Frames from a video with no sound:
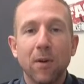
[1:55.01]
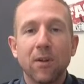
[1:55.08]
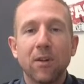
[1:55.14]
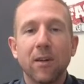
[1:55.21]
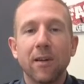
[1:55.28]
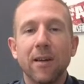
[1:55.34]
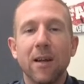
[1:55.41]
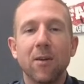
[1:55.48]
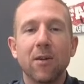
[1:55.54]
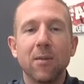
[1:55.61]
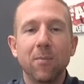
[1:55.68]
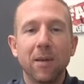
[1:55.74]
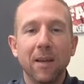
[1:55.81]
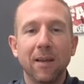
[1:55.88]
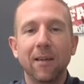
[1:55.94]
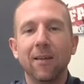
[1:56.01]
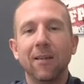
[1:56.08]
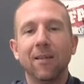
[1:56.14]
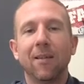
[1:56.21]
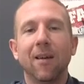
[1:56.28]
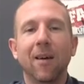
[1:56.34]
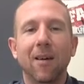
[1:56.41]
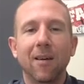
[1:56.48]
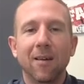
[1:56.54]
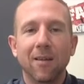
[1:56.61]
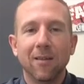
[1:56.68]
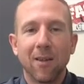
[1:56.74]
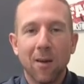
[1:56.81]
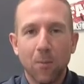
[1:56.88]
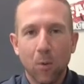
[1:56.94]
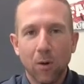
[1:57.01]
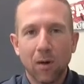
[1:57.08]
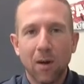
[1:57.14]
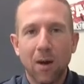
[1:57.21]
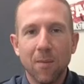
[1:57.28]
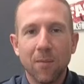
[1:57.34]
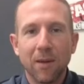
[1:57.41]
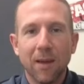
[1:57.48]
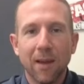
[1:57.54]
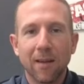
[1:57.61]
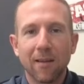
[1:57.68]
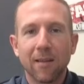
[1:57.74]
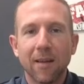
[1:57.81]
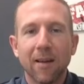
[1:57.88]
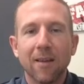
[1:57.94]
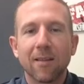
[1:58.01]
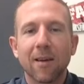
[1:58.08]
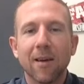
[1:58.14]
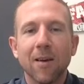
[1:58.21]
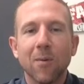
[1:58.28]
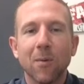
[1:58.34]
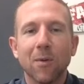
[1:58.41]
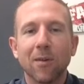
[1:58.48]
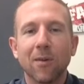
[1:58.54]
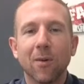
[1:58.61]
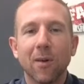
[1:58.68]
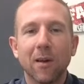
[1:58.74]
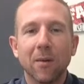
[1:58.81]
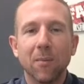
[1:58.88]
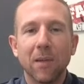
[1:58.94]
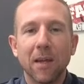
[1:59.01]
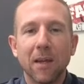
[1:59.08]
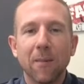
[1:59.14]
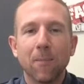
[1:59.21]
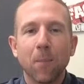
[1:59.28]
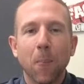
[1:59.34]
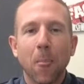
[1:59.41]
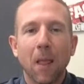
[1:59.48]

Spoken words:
which turned out to be a lot more complicated than I thought it was going to be.